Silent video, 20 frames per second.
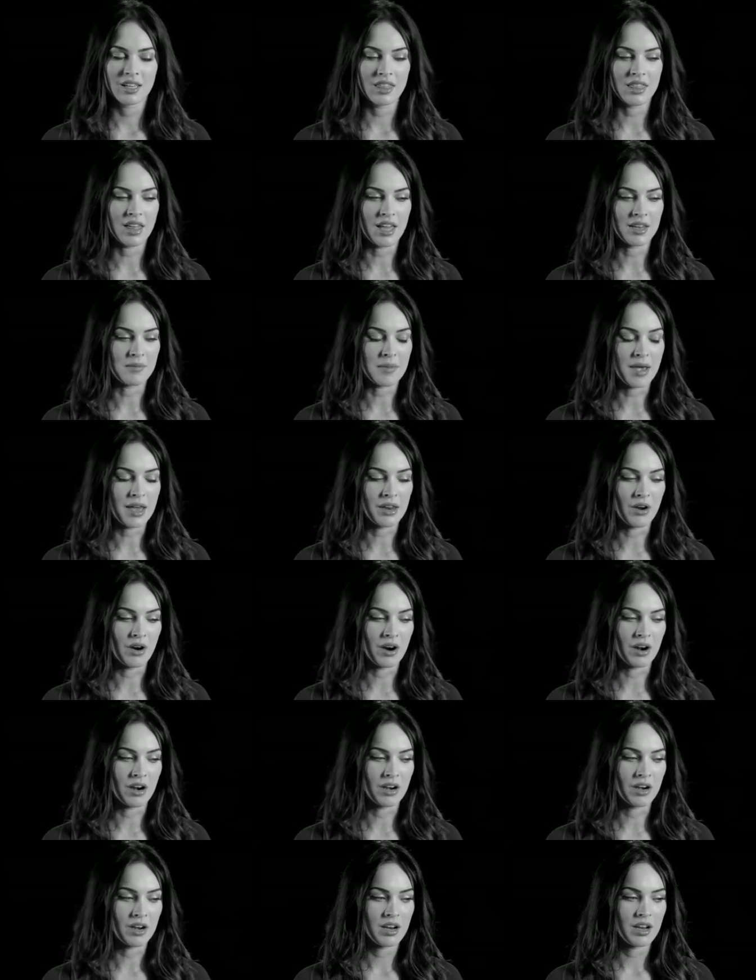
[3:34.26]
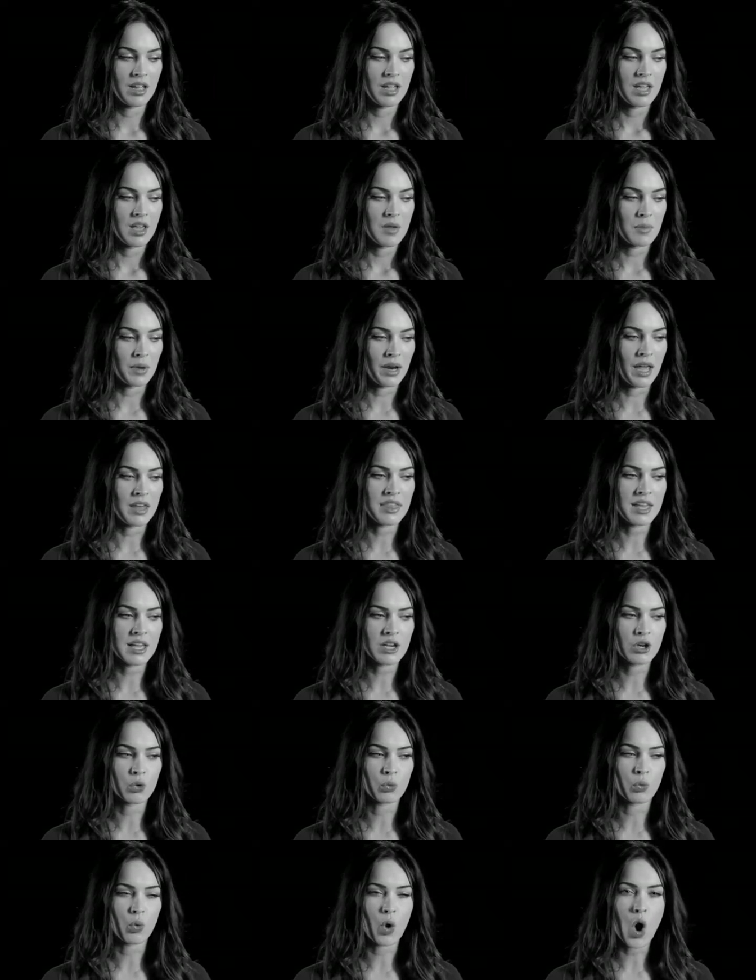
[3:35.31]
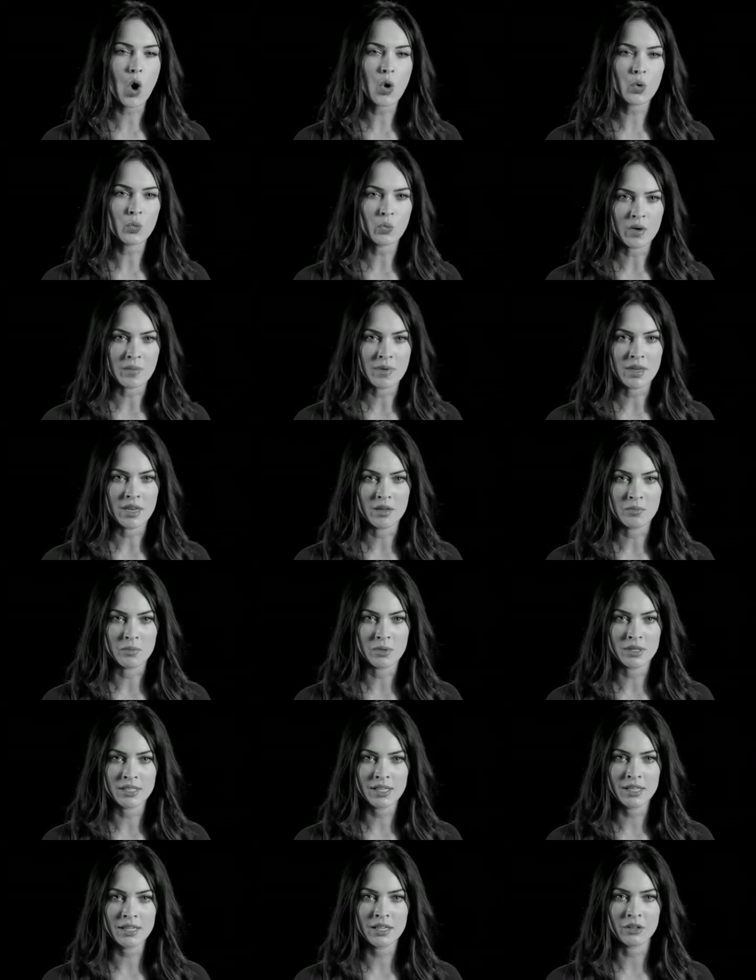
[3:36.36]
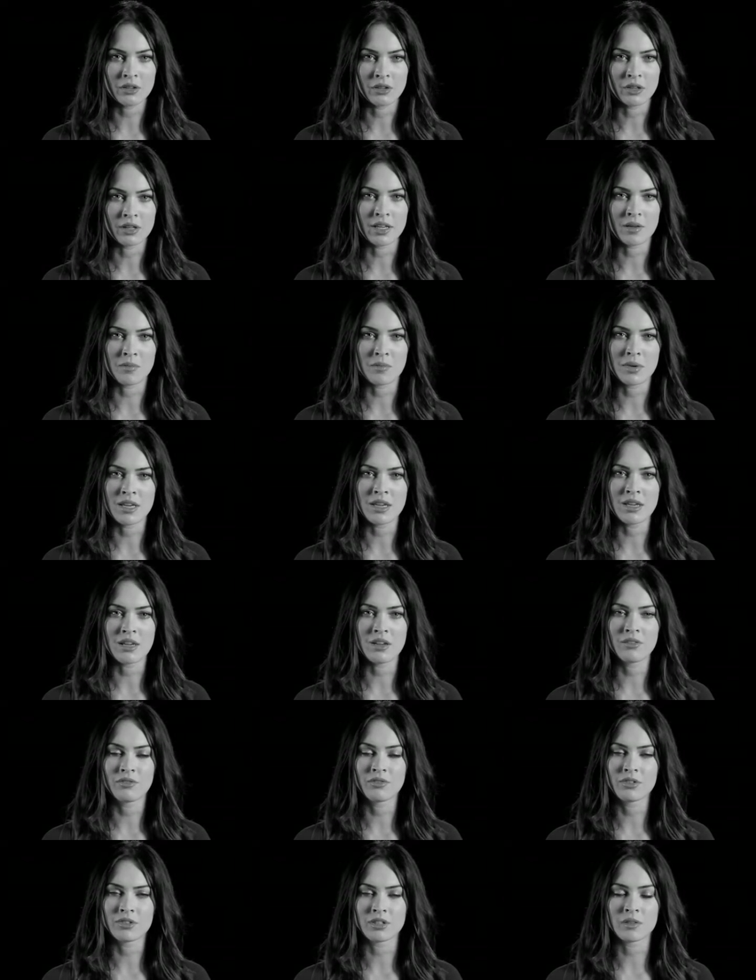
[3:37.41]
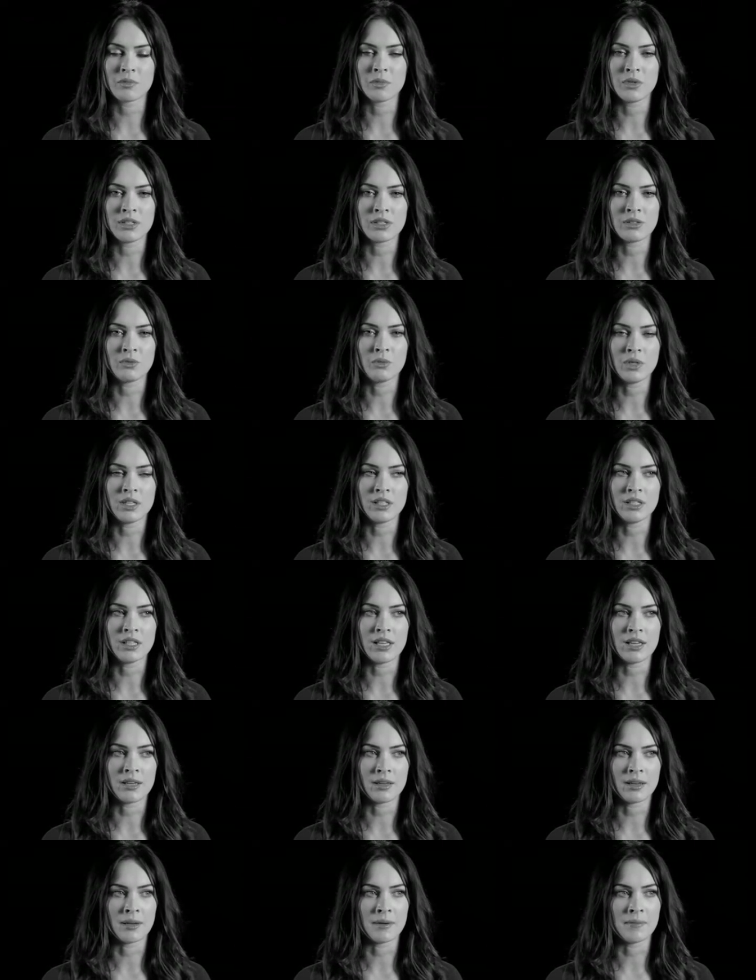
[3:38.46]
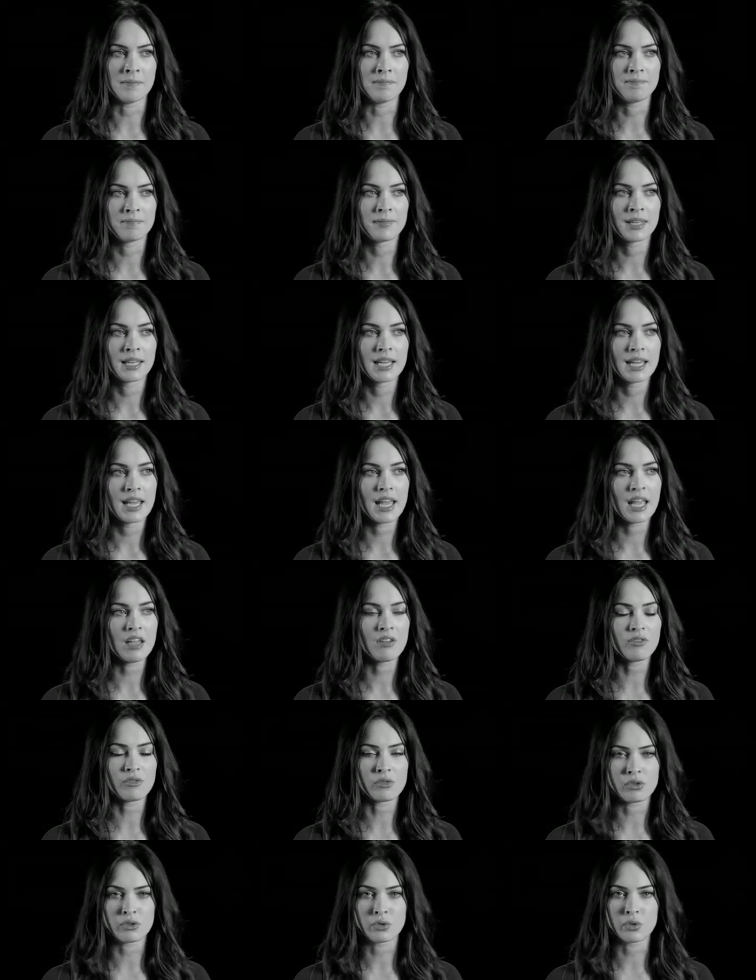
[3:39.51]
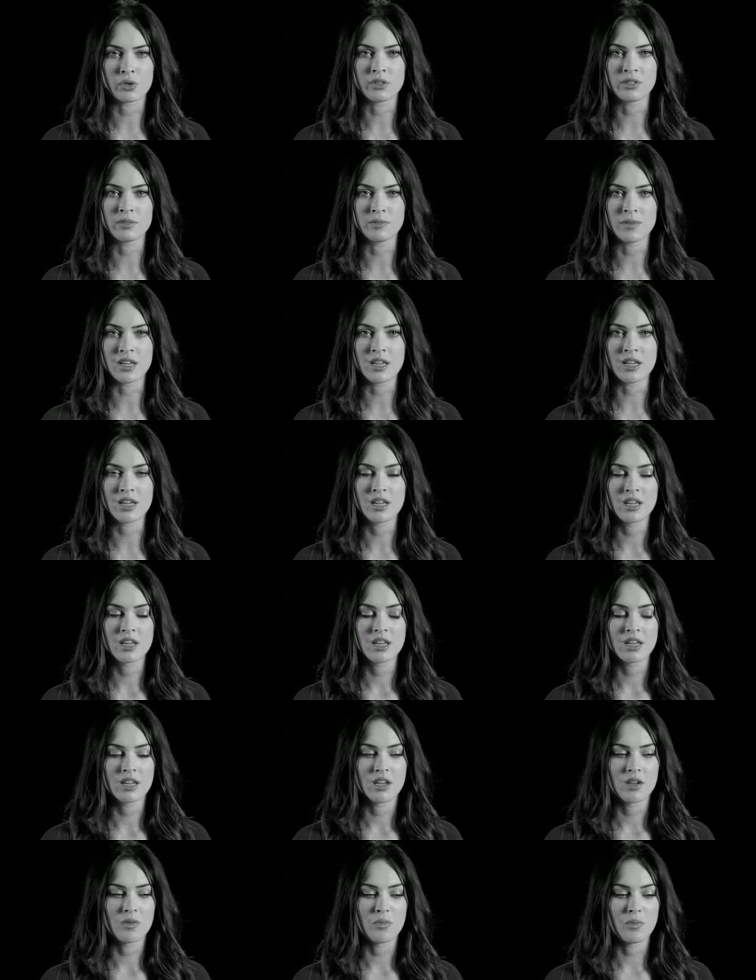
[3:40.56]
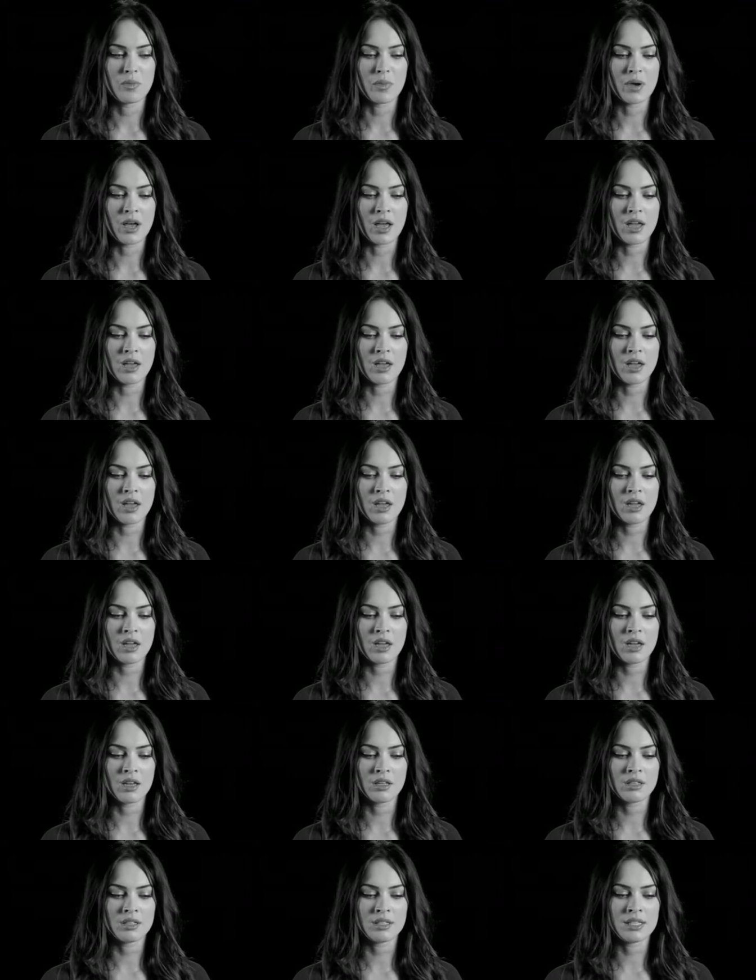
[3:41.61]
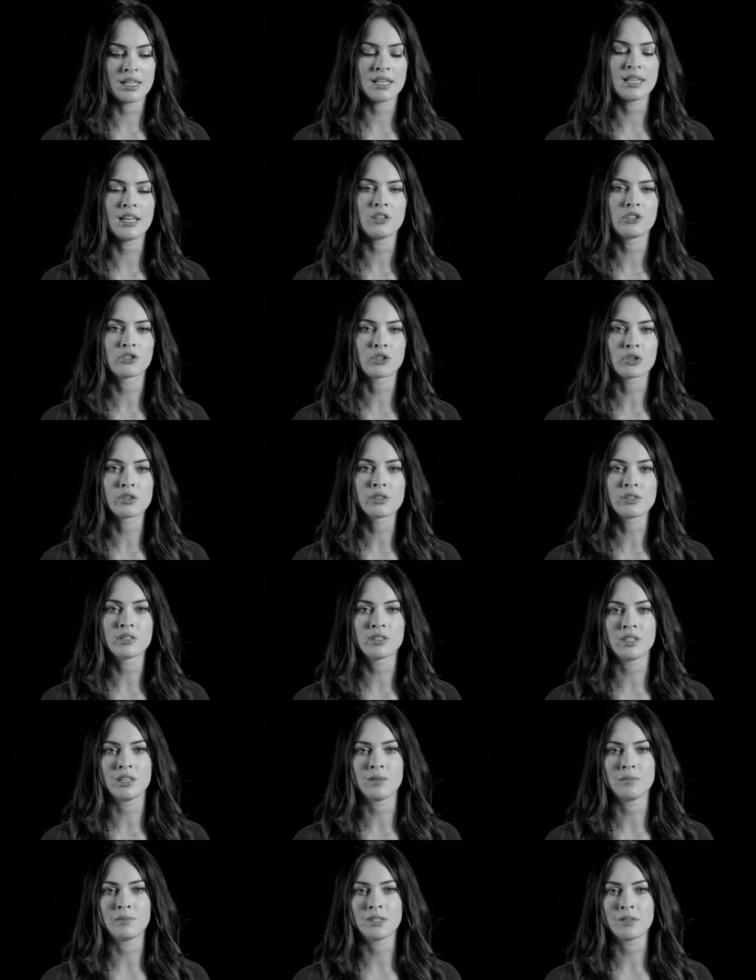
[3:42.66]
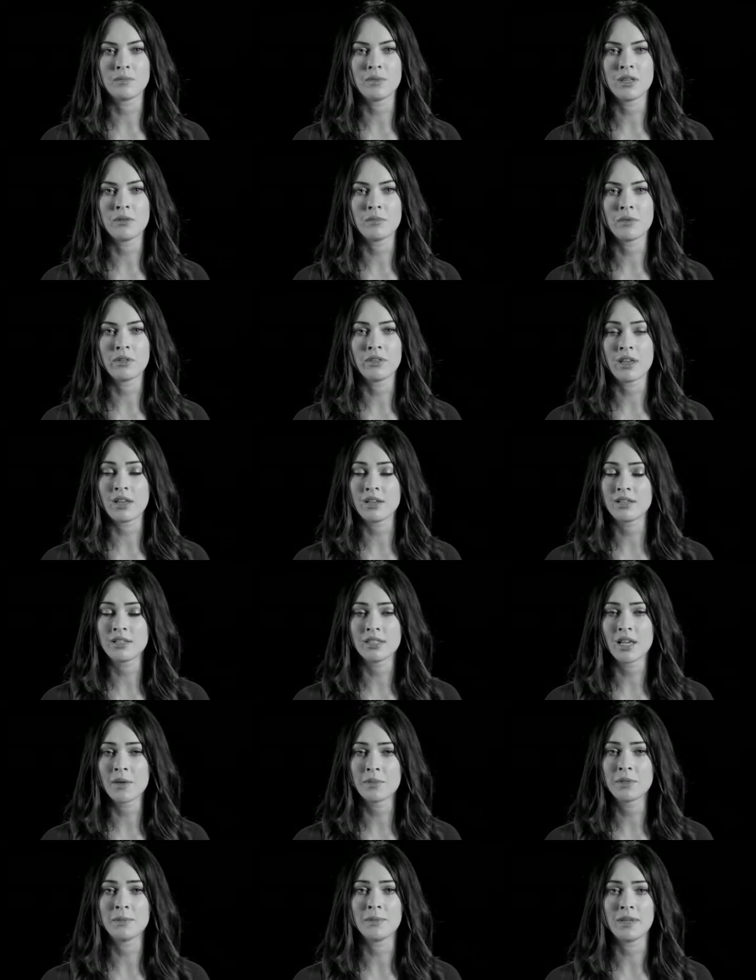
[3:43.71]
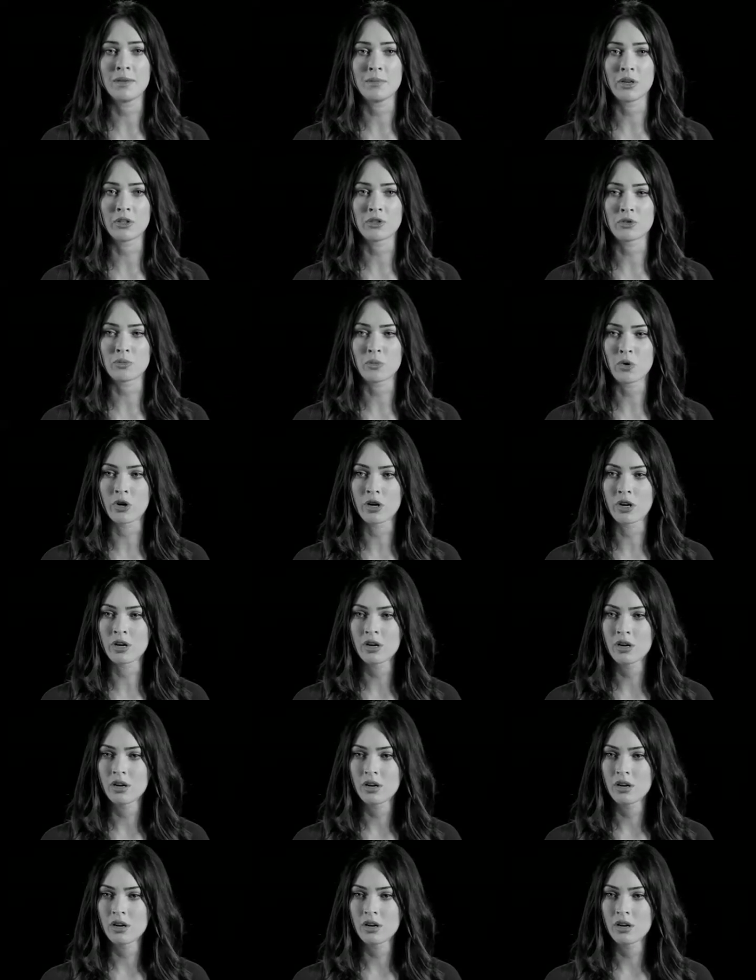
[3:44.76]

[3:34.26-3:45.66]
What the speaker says: than men are. But I think grown women in particular can be, for some reason, really hateful towards me. But teenage girls they accept me much more.